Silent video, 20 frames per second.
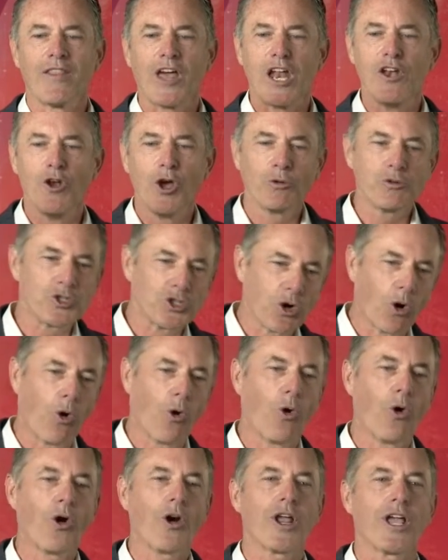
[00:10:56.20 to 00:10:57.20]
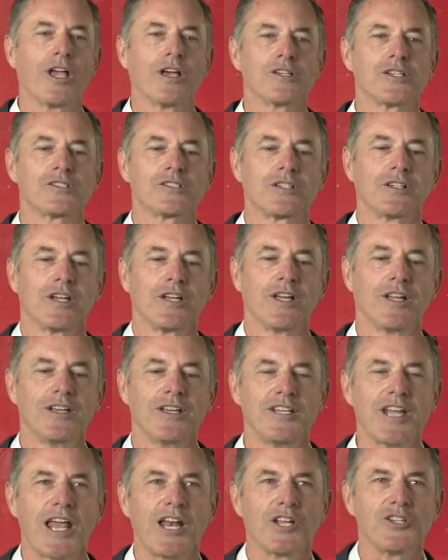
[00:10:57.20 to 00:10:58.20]
that, notorious
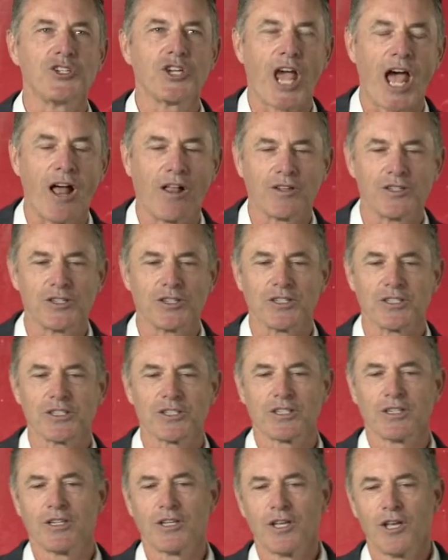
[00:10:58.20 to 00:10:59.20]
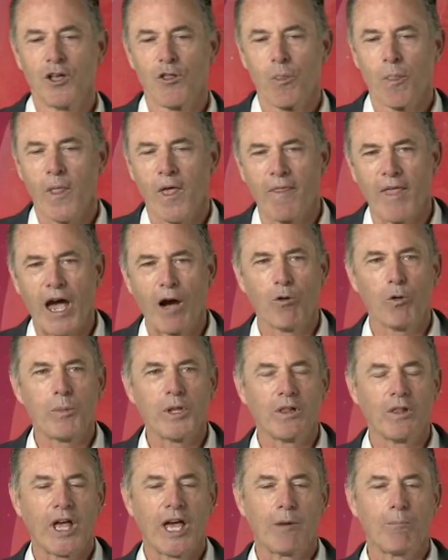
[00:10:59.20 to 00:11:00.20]
data challenges. And that will
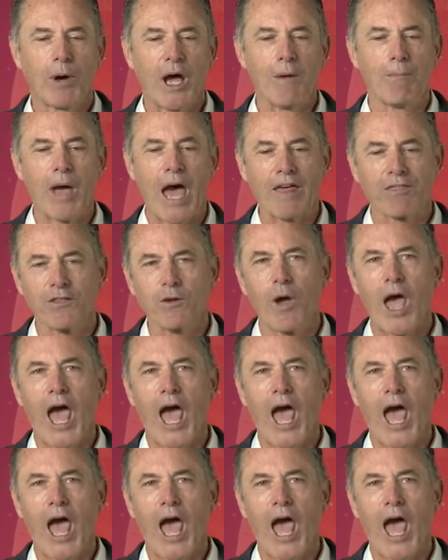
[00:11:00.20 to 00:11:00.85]
be led by Matthew